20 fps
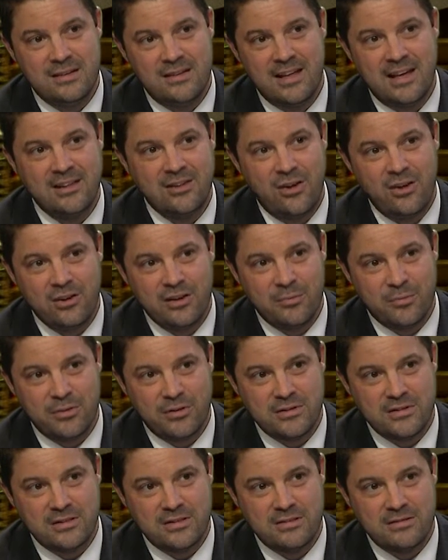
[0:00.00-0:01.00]
that long in
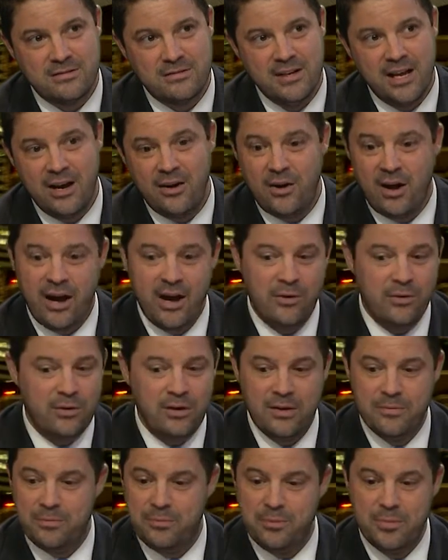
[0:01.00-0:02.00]
prison now i
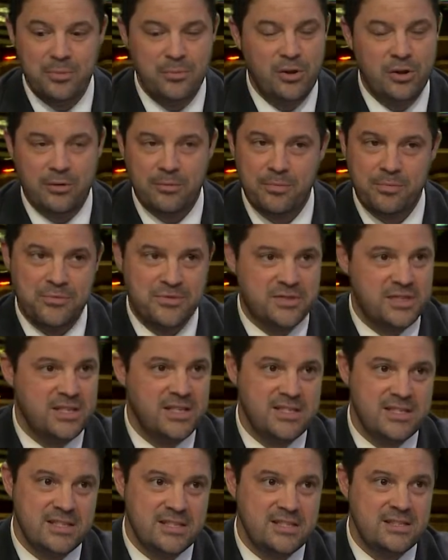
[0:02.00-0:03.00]
look
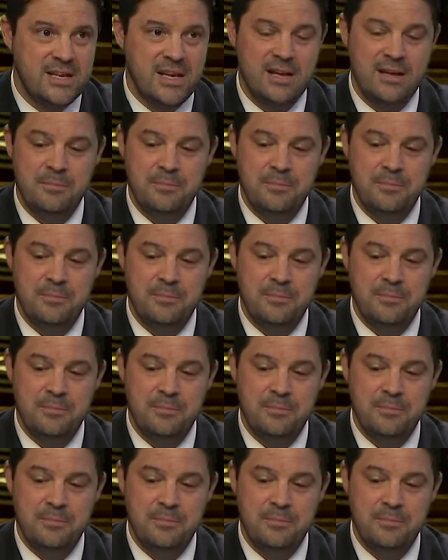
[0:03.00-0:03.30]
sentences